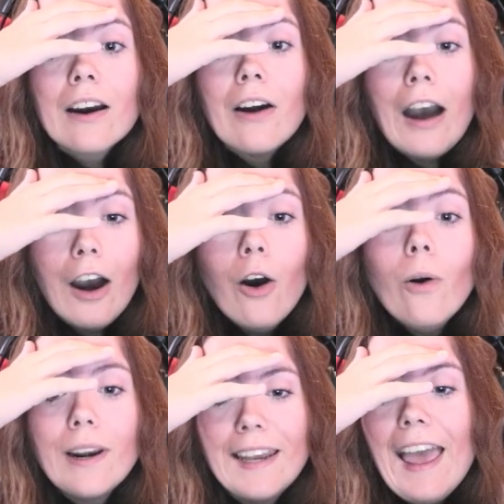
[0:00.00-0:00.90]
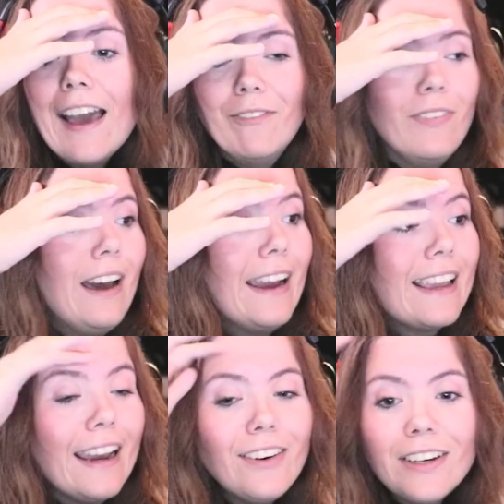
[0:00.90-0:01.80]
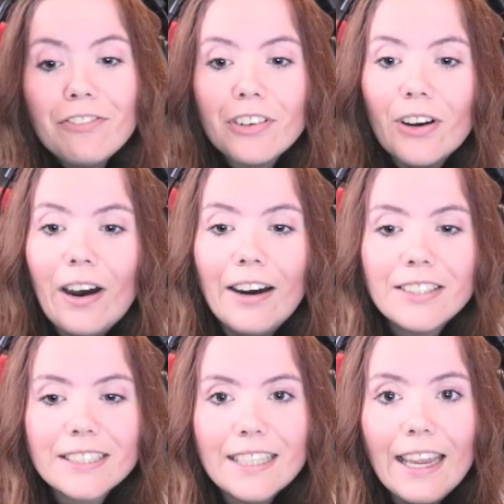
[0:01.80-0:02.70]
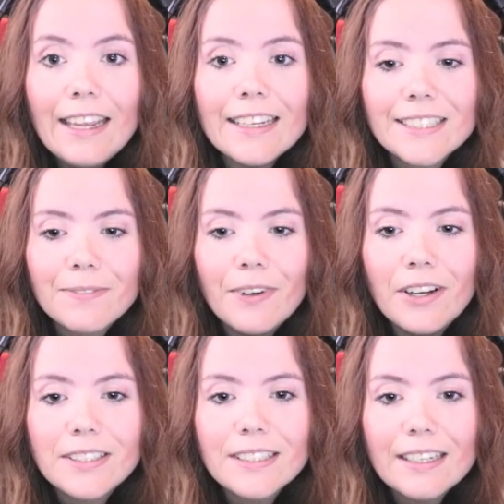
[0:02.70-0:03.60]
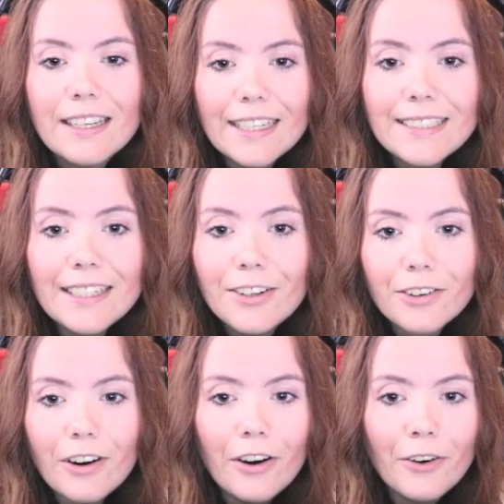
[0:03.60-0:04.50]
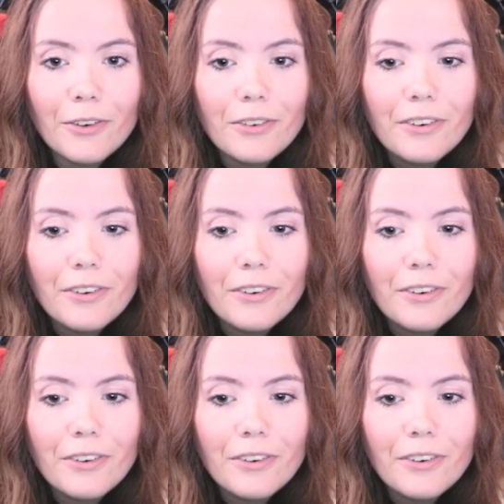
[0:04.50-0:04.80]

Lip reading: holy damn, like, I don't even know how to say it, but getting your own